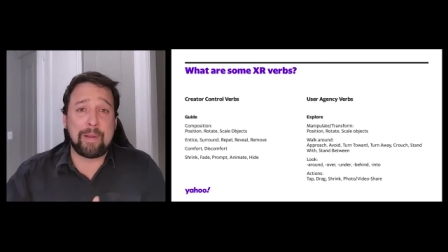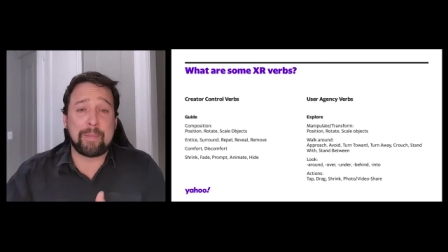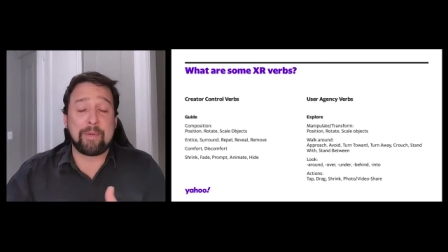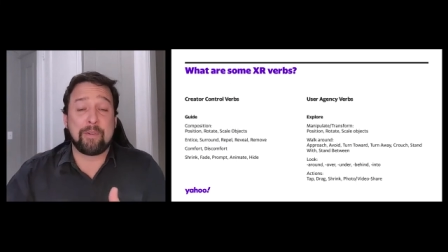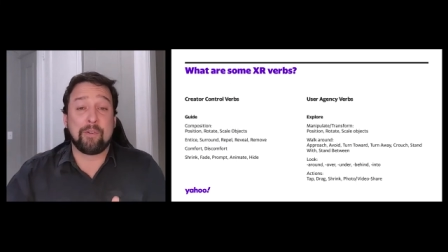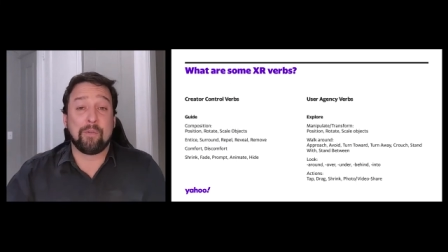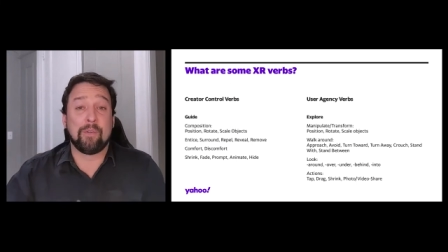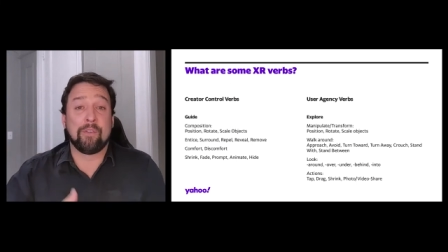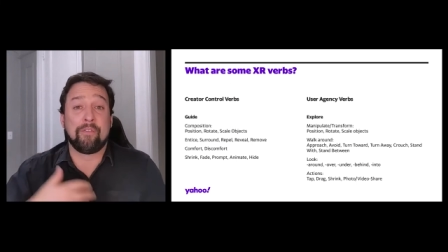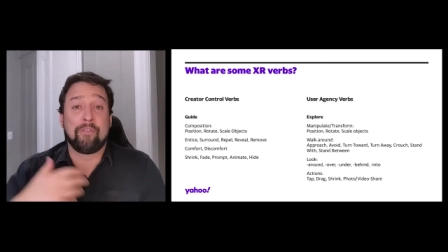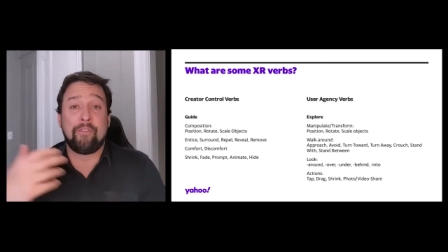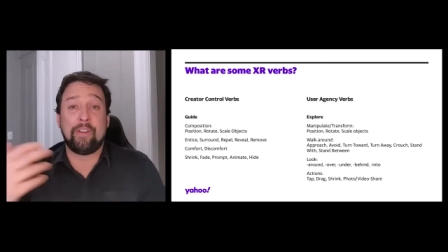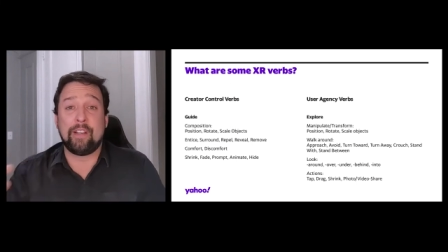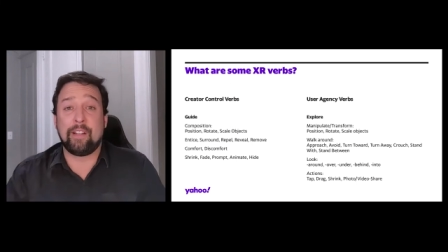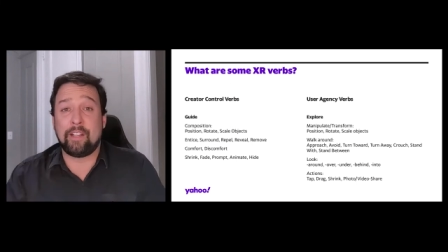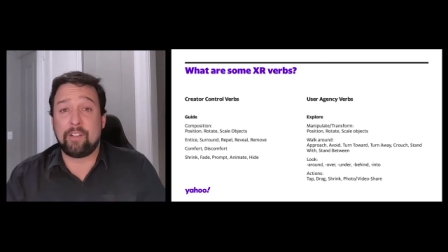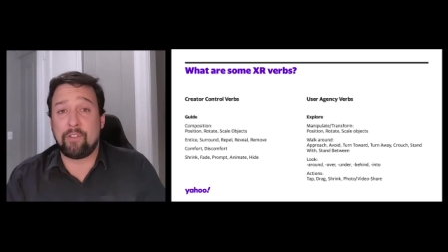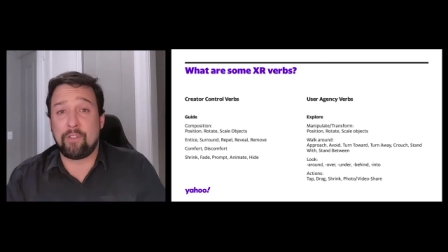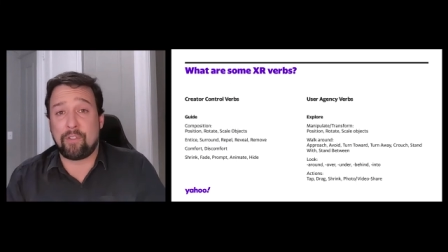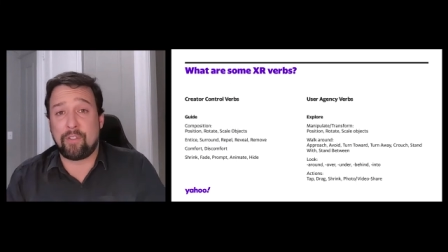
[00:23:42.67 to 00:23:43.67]
maybe you're
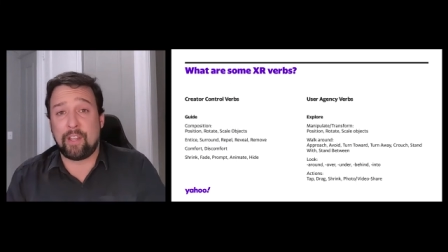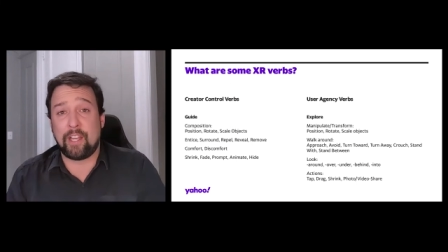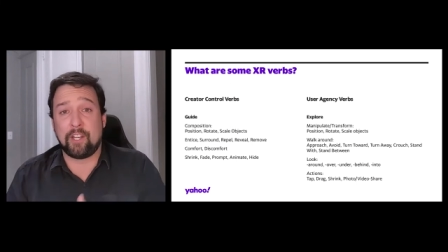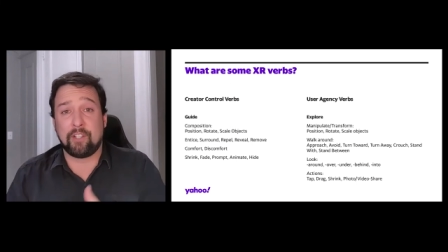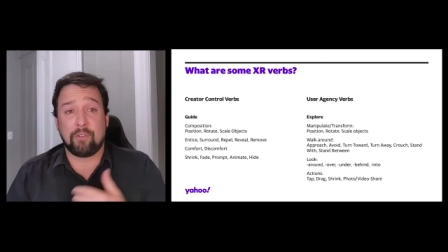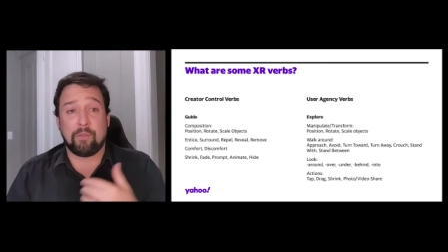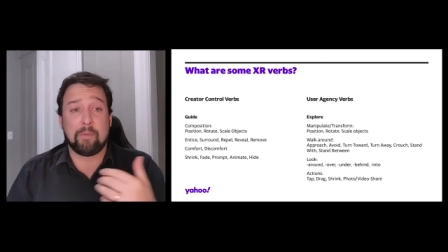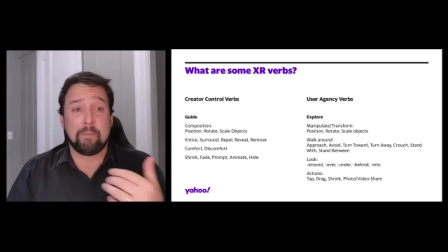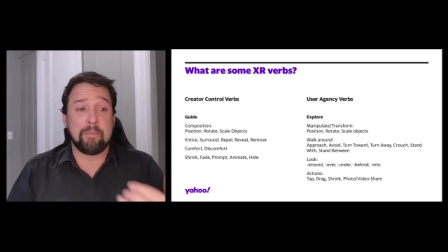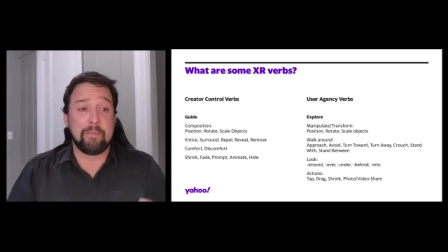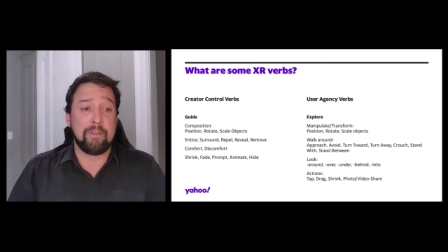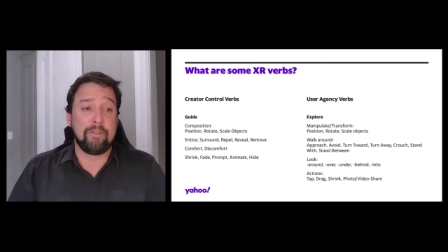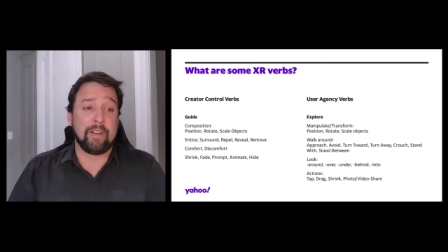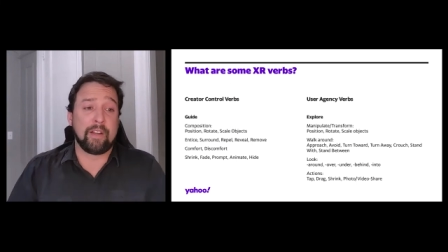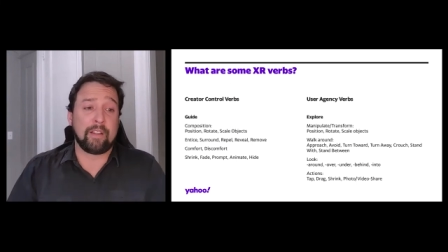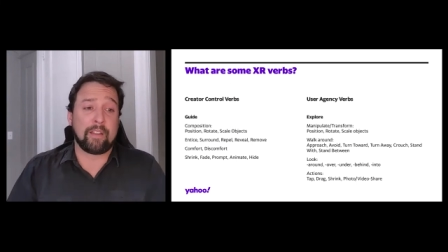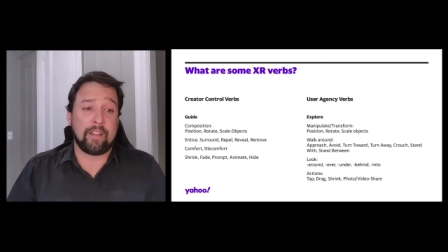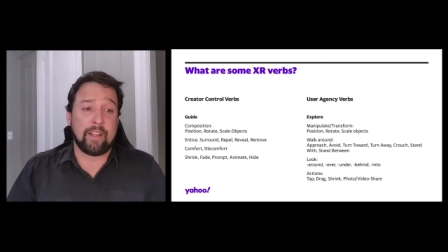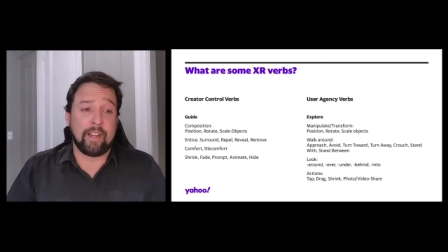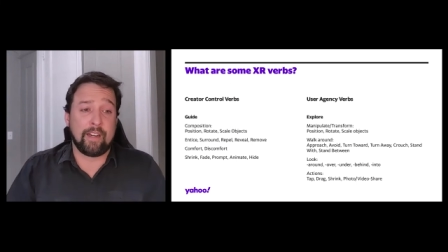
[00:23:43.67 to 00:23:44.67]
revealing new things or
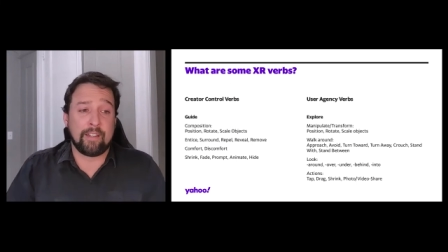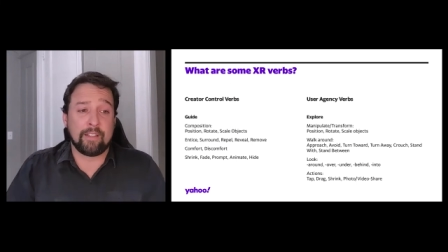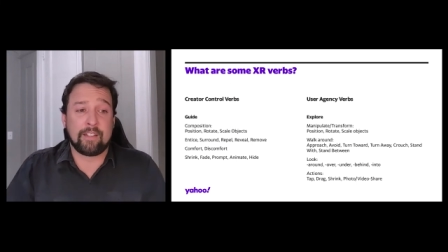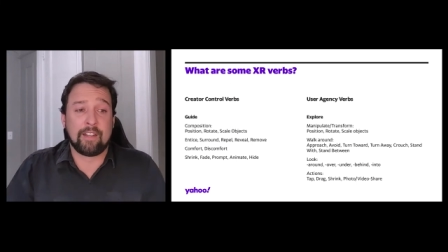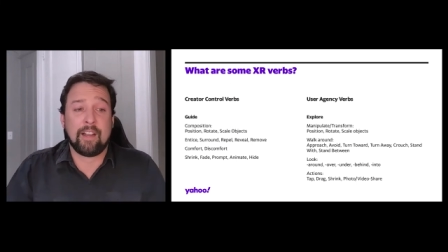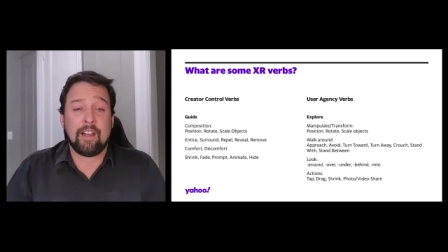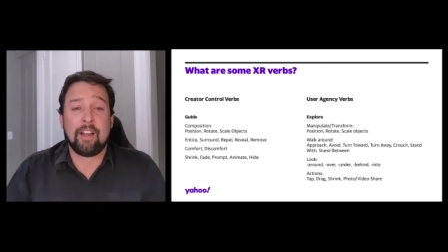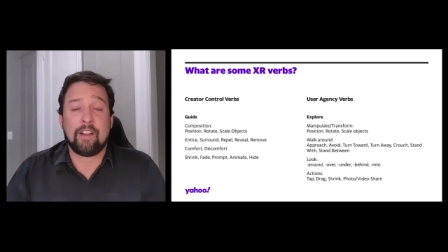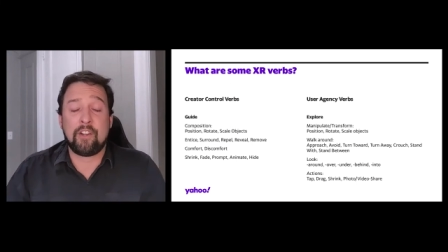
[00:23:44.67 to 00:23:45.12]
removing things.